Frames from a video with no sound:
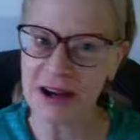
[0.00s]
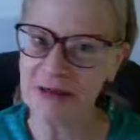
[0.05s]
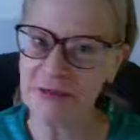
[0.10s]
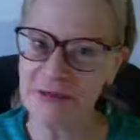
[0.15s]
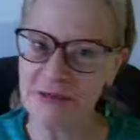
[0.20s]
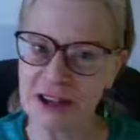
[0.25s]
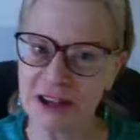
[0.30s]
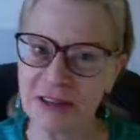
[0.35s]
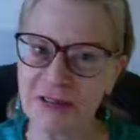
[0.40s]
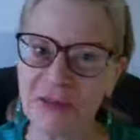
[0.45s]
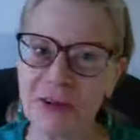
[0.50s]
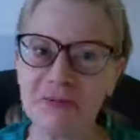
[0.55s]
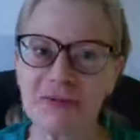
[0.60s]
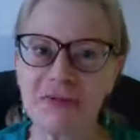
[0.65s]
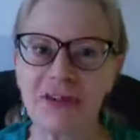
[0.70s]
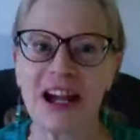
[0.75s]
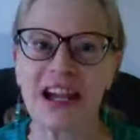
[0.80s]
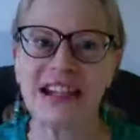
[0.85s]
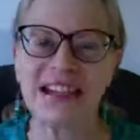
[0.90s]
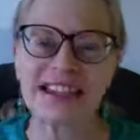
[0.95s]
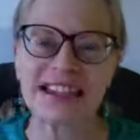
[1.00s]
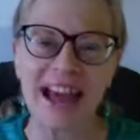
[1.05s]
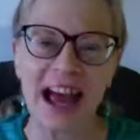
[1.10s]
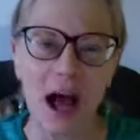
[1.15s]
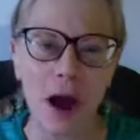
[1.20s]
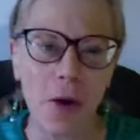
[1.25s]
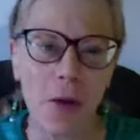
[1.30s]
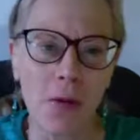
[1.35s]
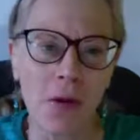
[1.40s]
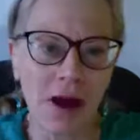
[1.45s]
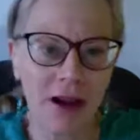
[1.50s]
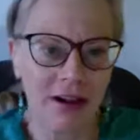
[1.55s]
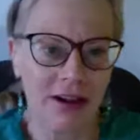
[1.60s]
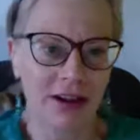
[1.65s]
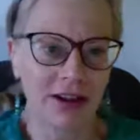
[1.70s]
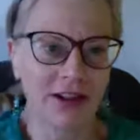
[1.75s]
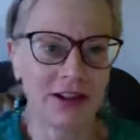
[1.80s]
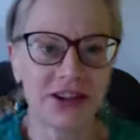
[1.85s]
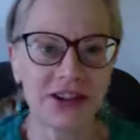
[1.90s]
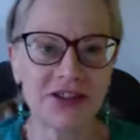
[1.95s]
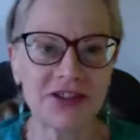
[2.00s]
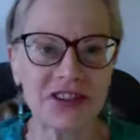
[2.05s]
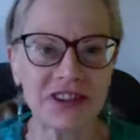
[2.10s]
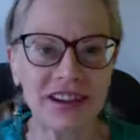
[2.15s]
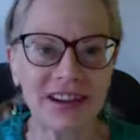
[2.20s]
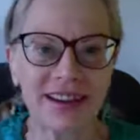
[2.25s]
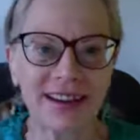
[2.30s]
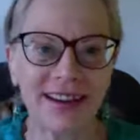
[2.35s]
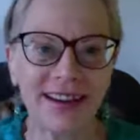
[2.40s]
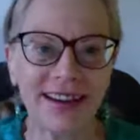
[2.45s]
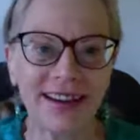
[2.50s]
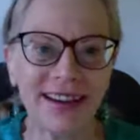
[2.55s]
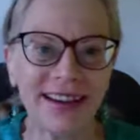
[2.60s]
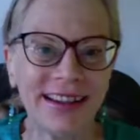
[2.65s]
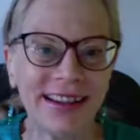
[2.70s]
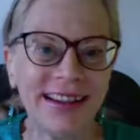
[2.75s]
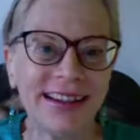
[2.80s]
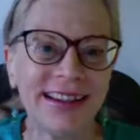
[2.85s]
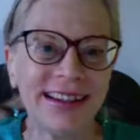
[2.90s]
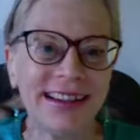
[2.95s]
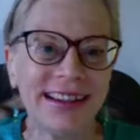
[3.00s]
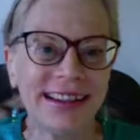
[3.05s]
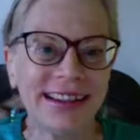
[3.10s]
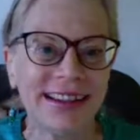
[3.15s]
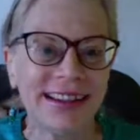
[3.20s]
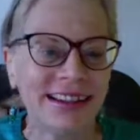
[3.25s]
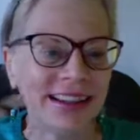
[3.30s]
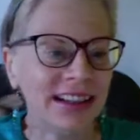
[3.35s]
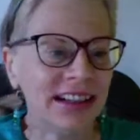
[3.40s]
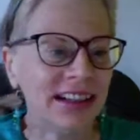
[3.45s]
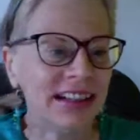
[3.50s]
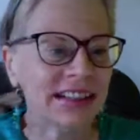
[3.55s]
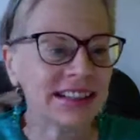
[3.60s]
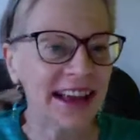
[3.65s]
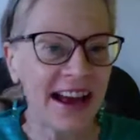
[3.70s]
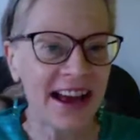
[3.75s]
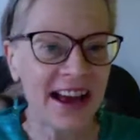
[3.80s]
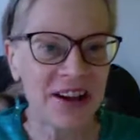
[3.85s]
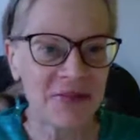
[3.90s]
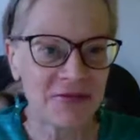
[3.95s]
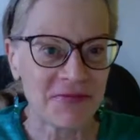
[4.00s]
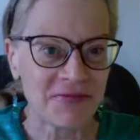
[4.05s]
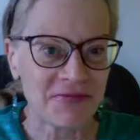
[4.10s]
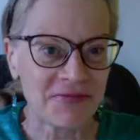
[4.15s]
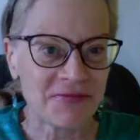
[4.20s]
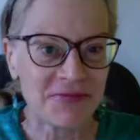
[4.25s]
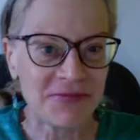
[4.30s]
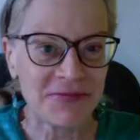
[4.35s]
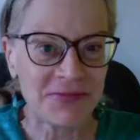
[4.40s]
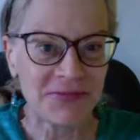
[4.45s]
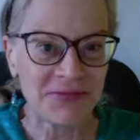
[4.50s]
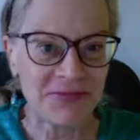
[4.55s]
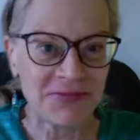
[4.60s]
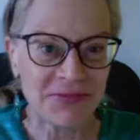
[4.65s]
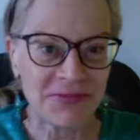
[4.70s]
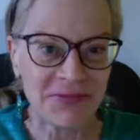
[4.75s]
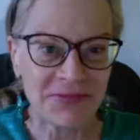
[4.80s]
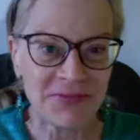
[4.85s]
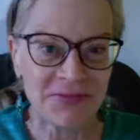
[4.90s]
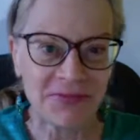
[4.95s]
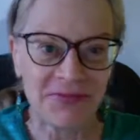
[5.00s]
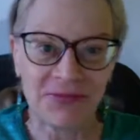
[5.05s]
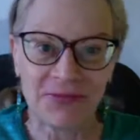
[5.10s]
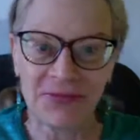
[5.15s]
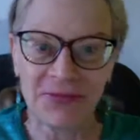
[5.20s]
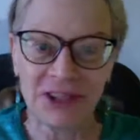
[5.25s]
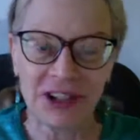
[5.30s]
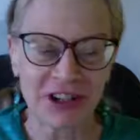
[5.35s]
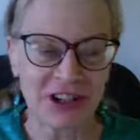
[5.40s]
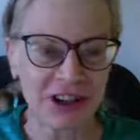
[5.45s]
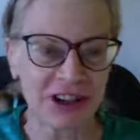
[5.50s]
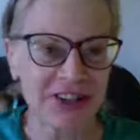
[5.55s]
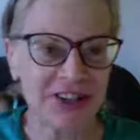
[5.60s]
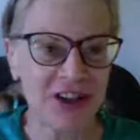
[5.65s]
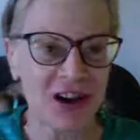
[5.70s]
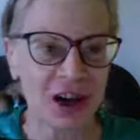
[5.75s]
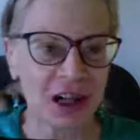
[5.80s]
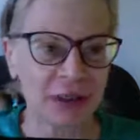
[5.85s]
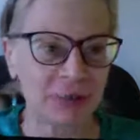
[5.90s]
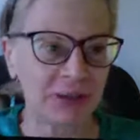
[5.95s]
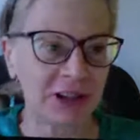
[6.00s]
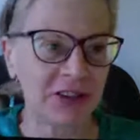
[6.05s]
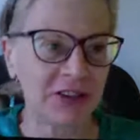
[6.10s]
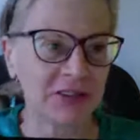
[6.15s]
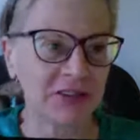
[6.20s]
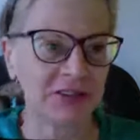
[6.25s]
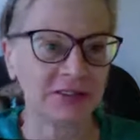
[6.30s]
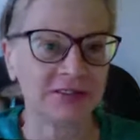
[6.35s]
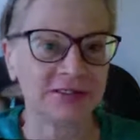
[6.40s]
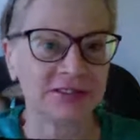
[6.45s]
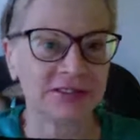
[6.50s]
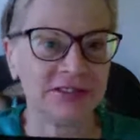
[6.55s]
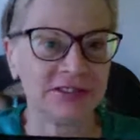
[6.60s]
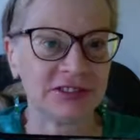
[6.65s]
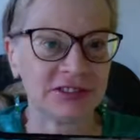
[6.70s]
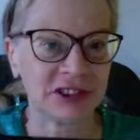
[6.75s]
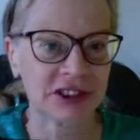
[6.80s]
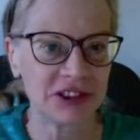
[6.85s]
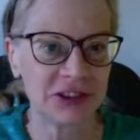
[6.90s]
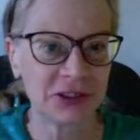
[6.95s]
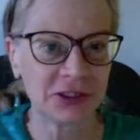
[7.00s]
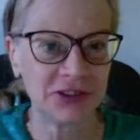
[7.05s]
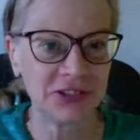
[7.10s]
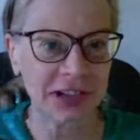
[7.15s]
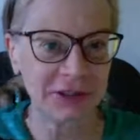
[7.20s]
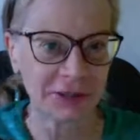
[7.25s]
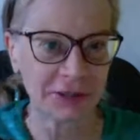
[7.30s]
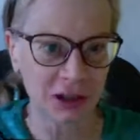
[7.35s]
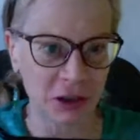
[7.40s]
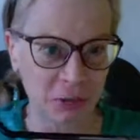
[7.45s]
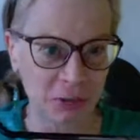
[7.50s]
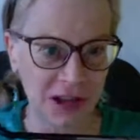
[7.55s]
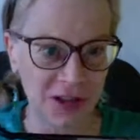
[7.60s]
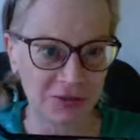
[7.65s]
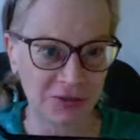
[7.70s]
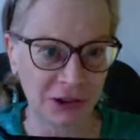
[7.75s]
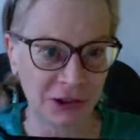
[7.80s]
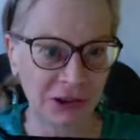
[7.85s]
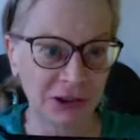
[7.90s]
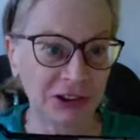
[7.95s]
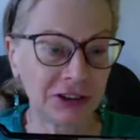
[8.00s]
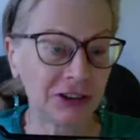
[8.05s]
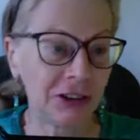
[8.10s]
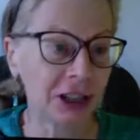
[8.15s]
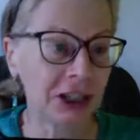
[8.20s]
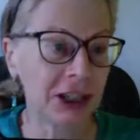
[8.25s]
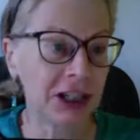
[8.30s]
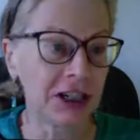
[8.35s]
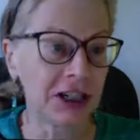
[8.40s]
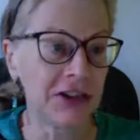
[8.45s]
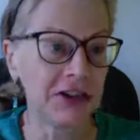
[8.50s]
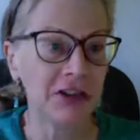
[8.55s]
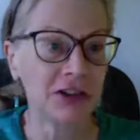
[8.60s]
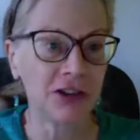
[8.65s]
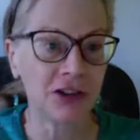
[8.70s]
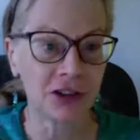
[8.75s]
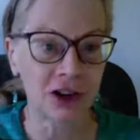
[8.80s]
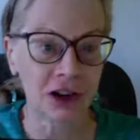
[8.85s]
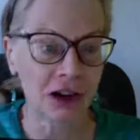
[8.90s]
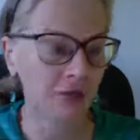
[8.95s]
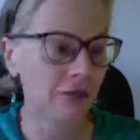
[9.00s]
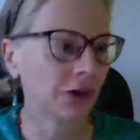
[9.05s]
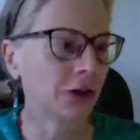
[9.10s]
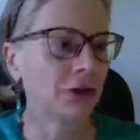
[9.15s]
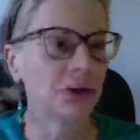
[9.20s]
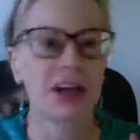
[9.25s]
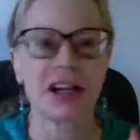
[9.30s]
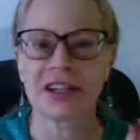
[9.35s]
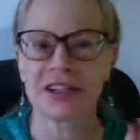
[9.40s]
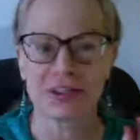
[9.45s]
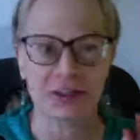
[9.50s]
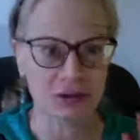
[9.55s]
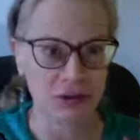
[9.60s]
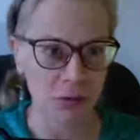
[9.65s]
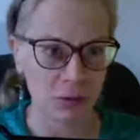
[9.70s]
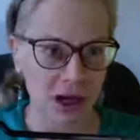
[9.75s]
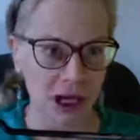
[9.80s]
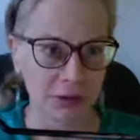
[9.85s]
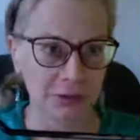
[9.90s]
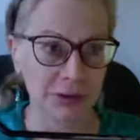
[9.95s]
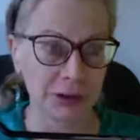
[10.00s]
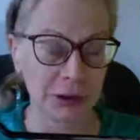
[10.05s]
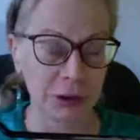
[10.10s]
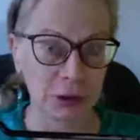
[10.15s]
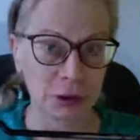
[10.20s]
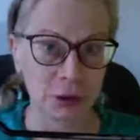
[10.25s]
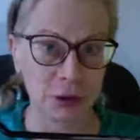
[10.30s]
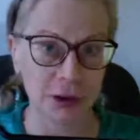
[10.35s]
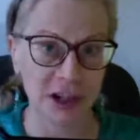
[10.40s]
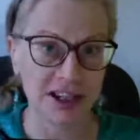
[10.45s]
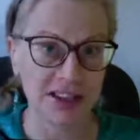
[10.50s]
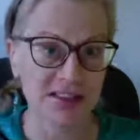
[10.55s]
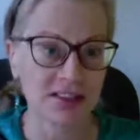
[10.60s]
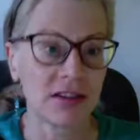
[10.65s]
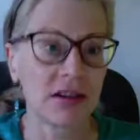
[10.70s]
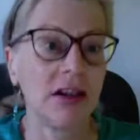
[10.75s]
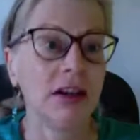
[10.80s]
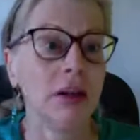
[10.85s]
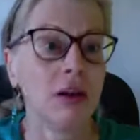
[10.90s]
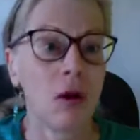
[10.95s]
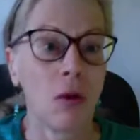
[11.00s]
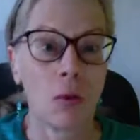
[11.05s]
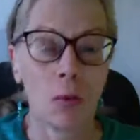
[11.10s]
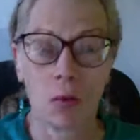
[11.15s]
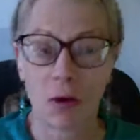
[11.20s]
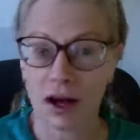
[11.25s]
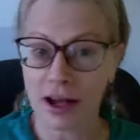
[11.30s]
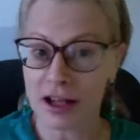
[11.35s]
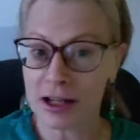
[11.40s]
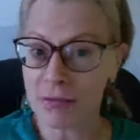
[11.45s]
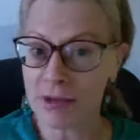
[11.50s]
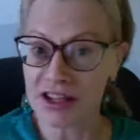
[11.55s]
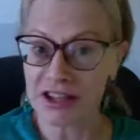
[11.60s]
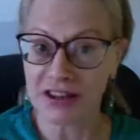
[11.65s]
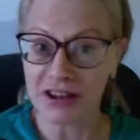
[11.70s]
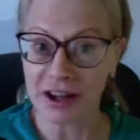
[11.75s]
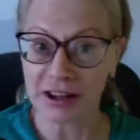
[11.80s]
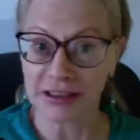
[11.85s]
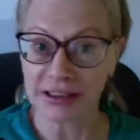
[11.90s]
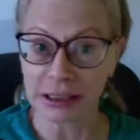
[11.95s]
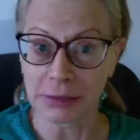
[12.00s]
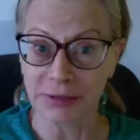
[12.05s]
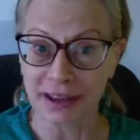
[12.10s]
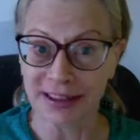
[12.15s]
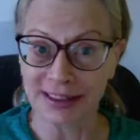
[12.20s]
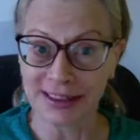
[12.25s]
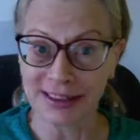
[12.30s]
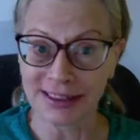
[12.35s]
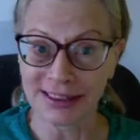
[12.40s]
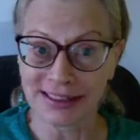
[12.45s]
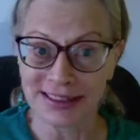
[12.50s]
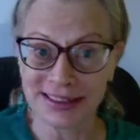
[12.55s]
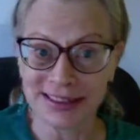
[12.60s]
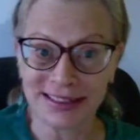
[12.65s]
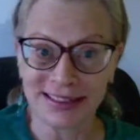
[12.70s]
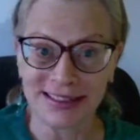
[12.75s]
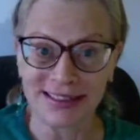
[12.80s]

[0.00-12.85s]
Wonderful friends. How are you today? Now, we are going to talk about the tools I recommend for cleaning your oven grates or your barbecue grates. Why am I talking about this?